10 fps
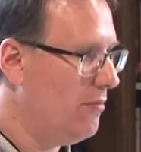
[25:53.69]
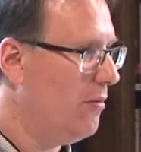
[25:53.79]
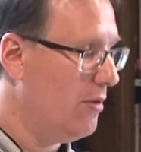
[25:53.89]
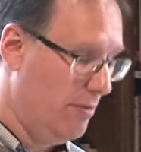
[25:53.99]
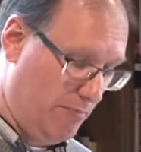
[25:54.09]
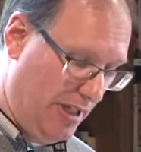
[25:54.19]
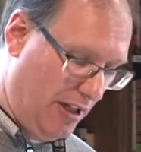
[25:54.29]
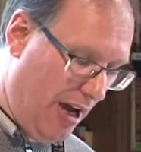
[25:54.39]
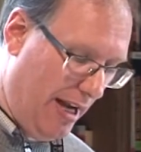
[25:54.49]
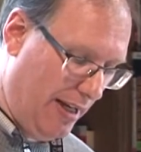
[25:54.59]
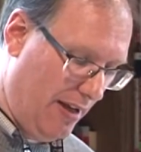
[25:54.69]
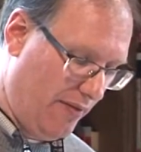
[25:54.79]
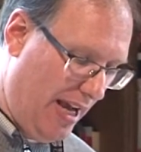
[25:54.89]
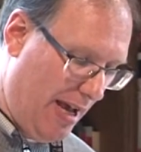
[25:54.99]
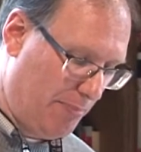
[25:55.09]
or may not
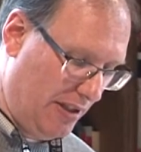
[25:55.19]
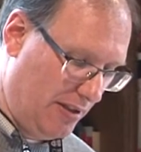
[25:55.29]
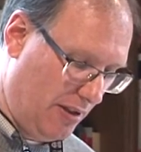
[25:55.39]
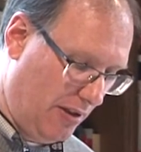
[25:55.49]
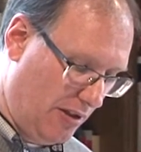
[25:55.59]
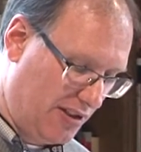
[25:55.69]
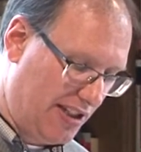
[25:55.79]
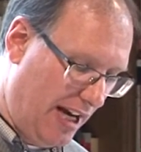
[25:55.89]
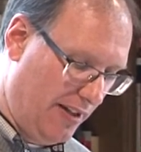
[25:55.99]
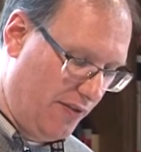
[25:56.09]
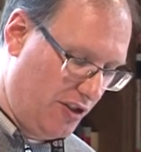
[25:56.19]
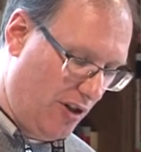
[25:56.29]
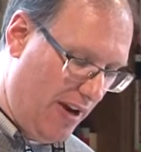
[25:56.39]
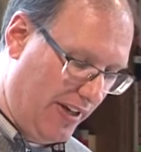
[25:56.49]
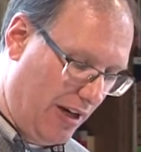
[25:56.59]
have happened alongside of the
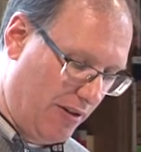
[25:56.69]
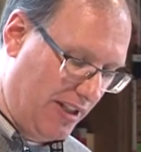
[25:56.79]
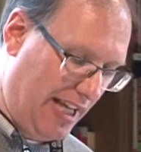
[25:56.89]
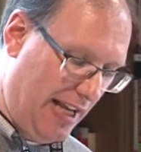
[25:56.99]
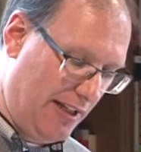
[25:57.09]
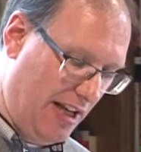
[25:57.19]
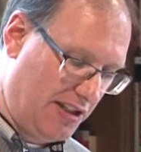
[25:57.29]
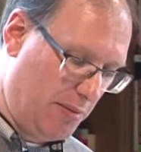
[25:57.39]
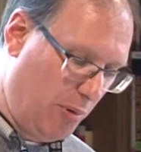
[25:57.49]
driving out of the Canaanites.